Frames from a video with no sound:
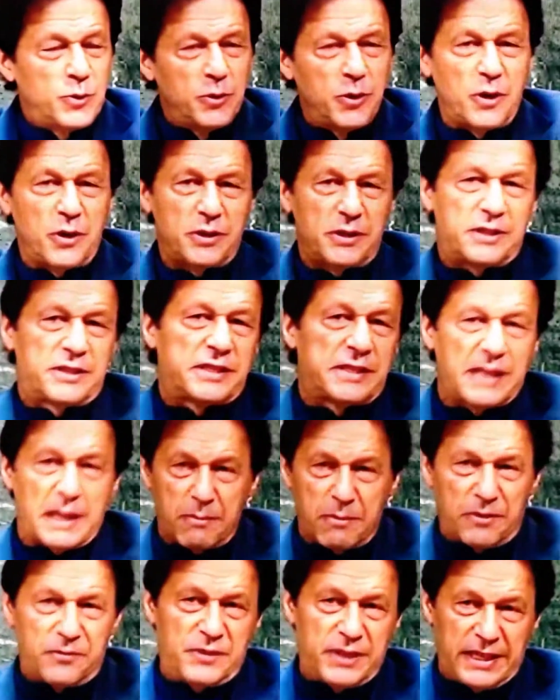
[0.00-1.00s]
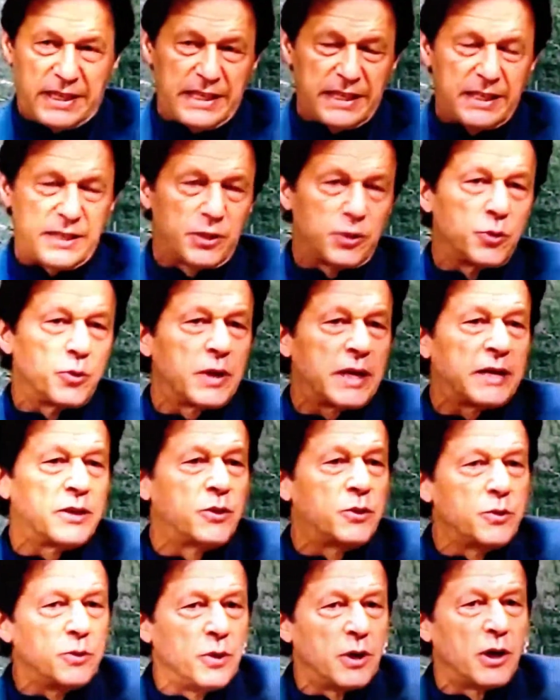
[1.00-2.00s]
Money laundering,
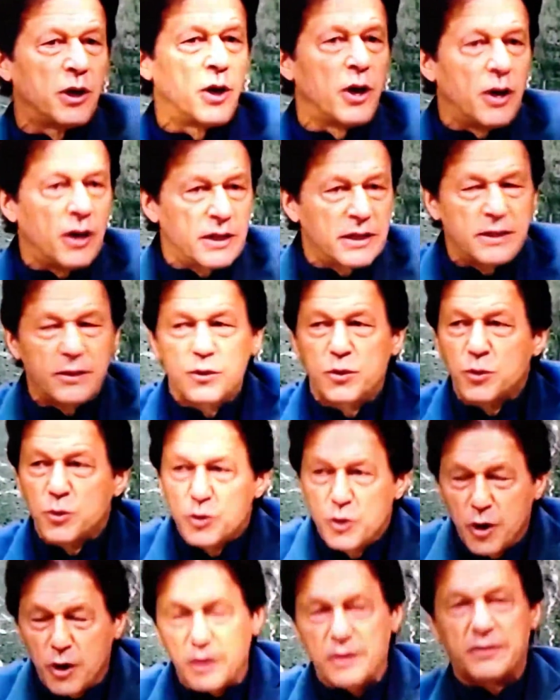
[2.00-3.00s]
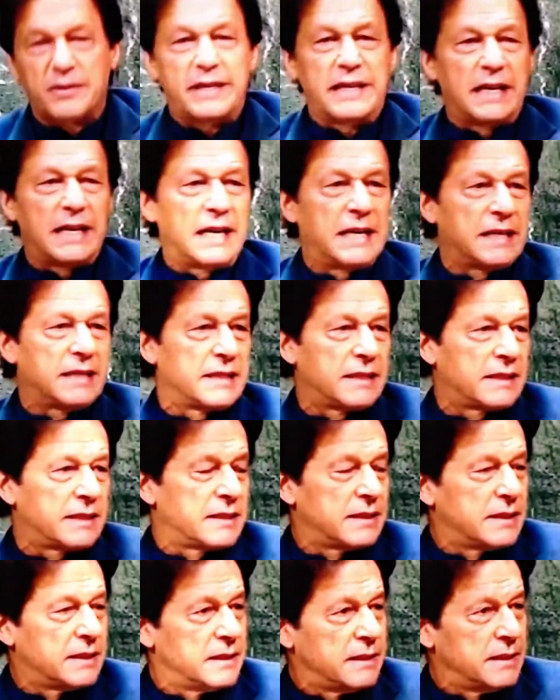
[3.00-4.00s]
which happens because
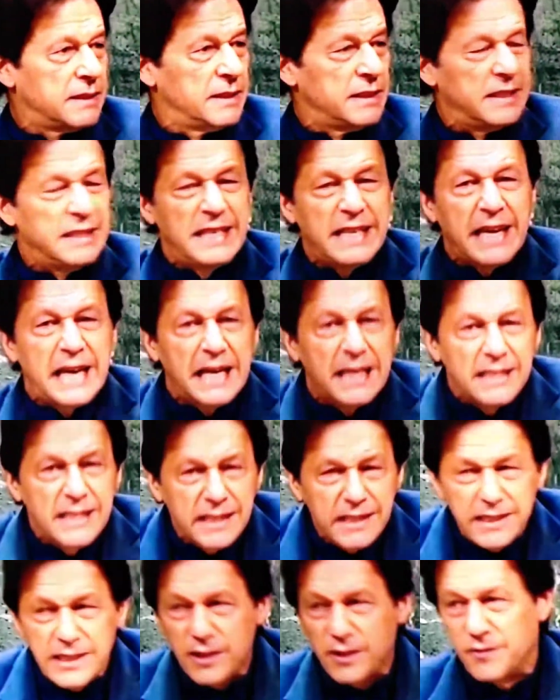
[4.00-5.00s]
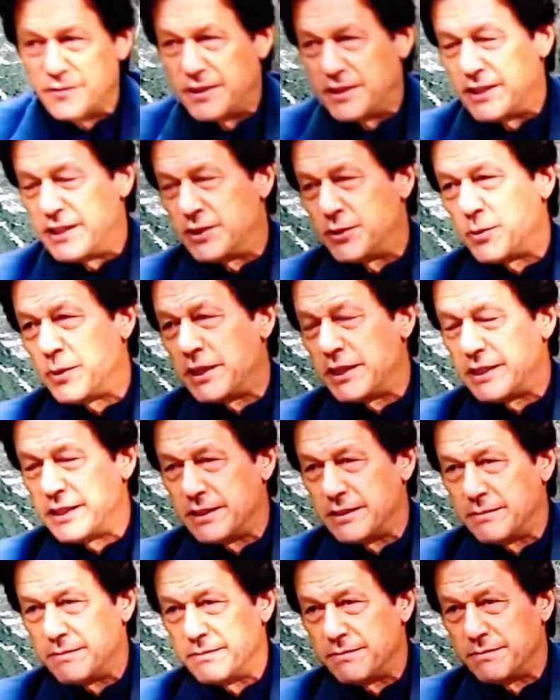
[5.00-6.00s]
money leaves the poorer countries
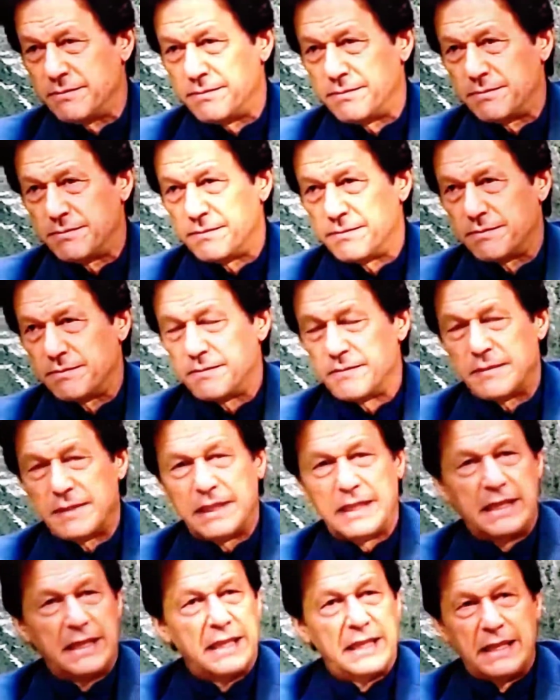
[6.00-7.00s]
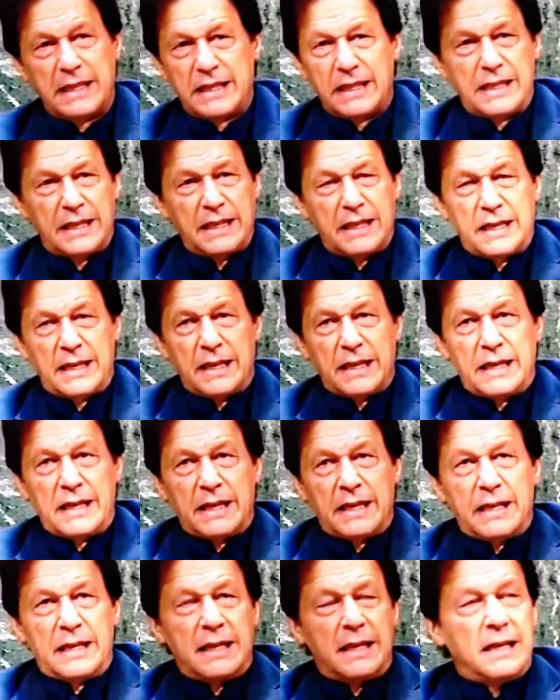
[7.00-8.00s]
into rich countries, is not treated
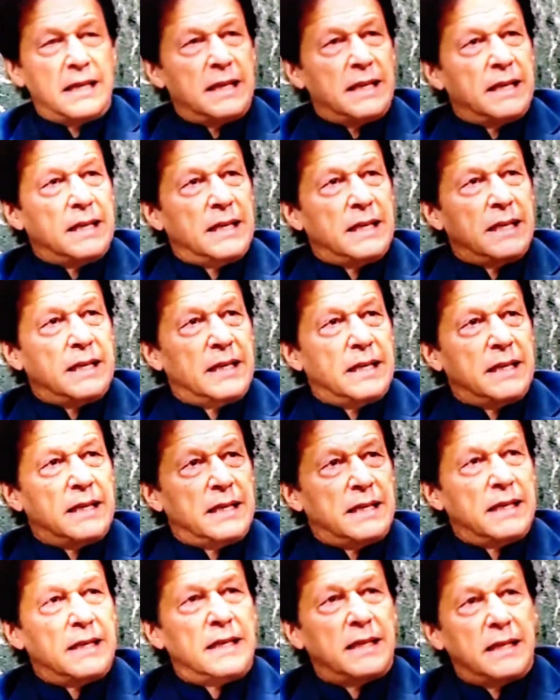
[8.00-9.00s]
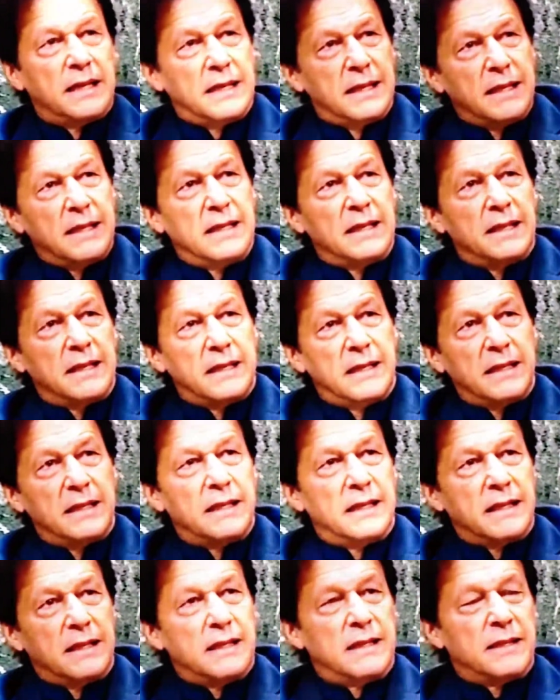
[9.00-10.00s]
the same as, for
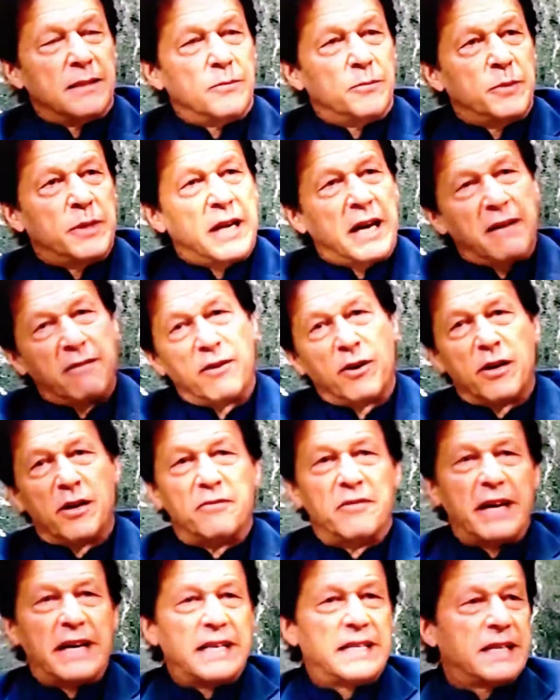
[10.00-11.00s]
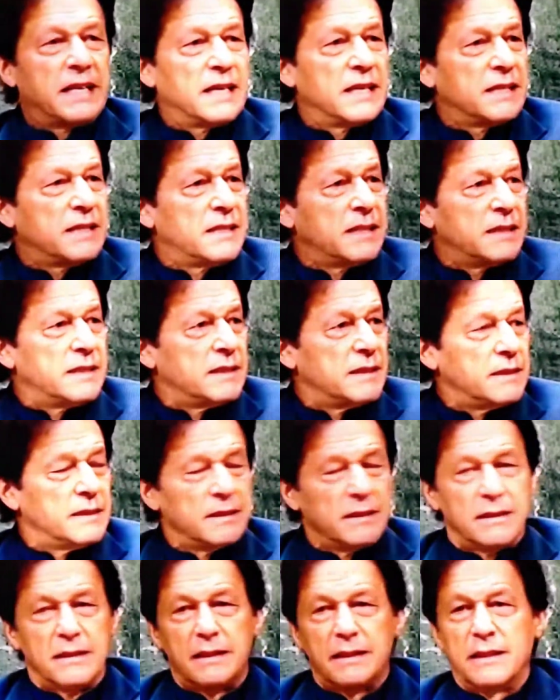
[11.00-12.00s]
instance, money
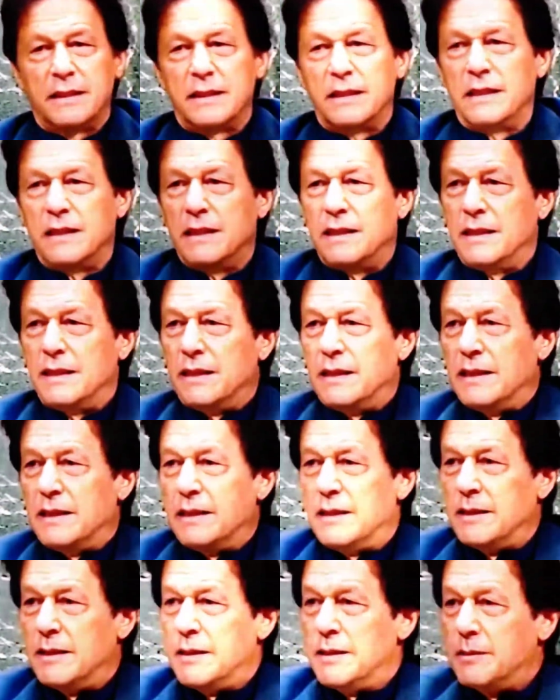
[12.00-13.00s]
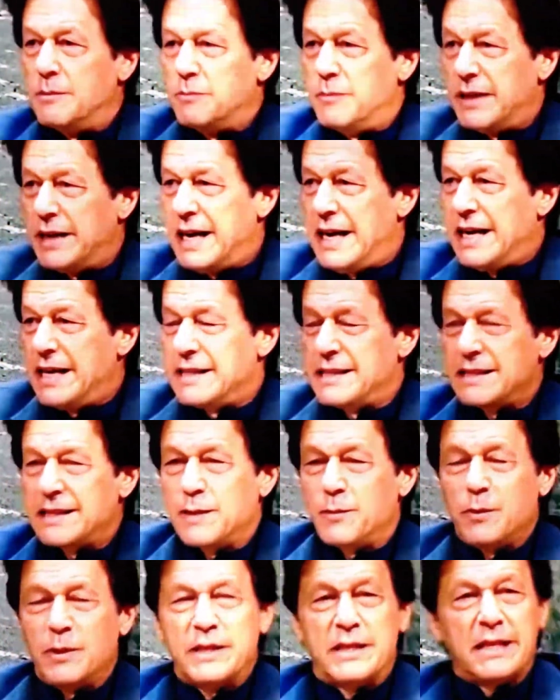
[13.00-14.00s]
from drugs
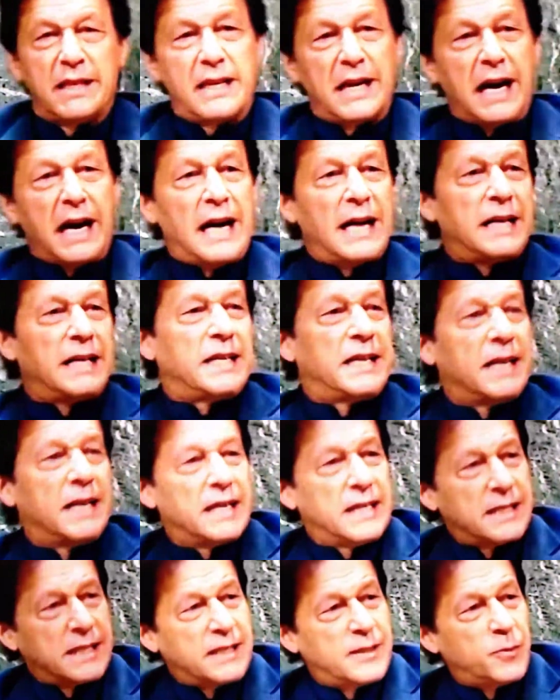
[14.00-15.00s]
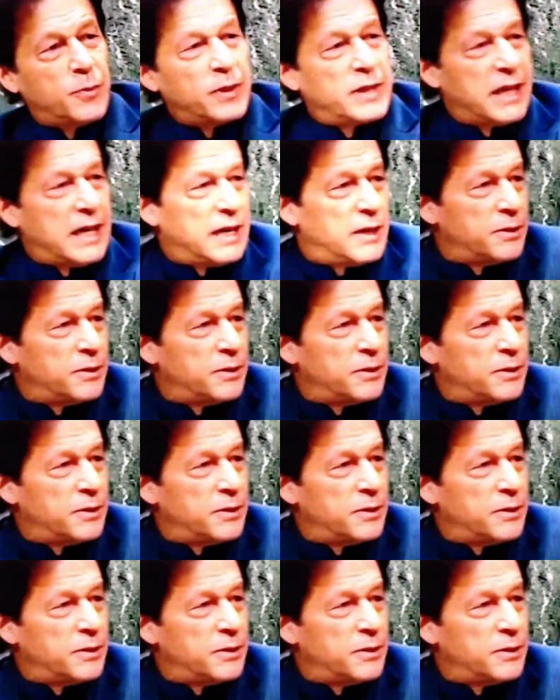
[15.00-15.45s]
or terror